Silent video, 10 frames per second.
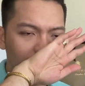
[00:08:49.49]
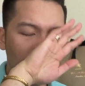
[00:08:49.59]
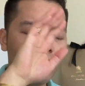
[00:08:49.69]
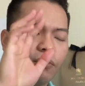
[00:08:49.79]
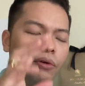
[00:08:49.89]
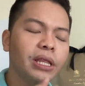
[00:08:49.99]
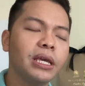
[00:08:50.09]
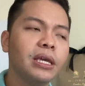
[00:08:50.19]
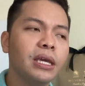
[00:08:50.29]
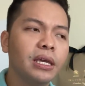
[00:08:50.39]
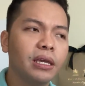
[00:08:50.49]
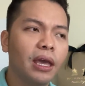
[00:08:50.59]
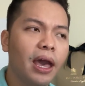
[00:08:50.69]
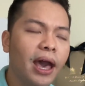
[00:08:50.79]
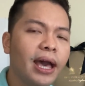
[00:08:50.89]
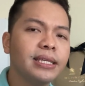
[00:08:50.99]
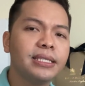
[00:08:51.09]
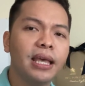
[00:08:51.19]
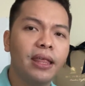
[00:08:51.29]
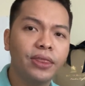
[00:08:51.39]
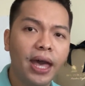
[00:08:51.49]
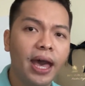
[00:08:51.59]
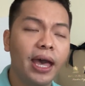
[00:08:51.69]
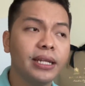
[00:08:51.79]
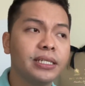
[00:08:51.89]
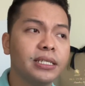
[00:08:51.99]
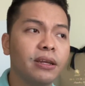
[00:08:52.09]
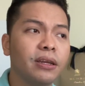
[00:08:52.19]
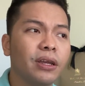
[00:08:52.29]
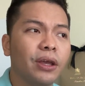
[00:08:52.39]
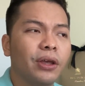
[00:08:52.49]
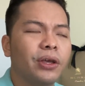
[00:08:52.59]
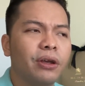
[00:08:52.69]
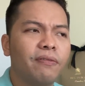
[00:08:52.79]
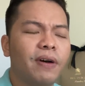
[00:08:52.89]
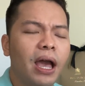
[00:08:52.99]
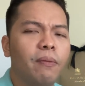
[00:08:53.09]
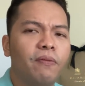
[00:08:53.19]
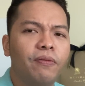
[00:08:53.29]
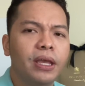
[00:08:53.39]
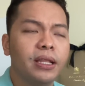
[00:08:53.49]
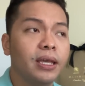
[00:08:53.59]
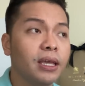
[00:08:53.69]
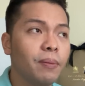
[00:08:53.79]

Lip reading: and it really has that good vibe feeling.